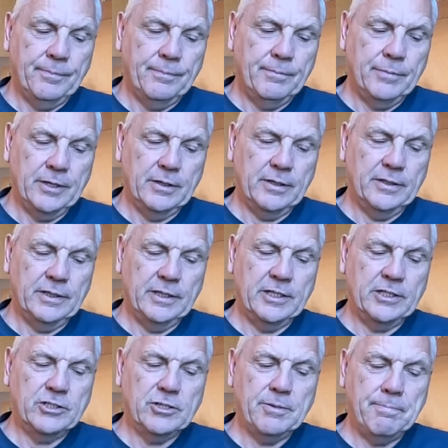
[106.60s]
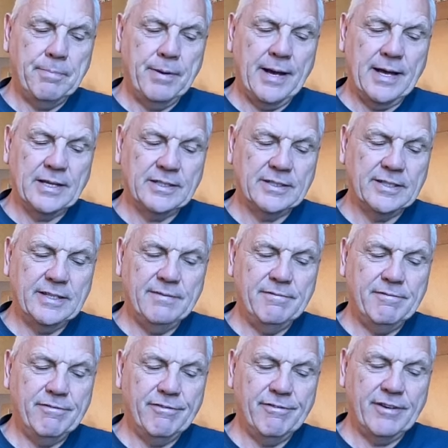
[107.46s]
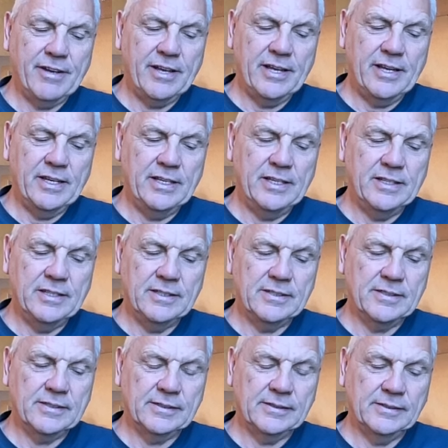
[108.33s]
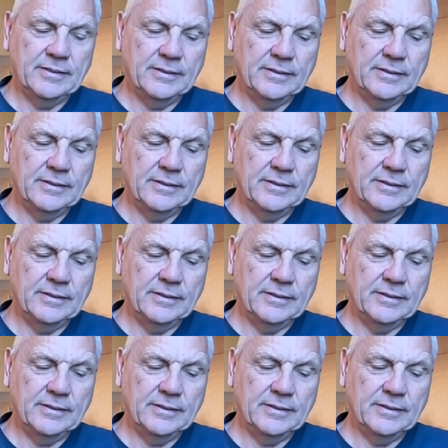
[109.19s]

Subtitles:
But it's a passing phase.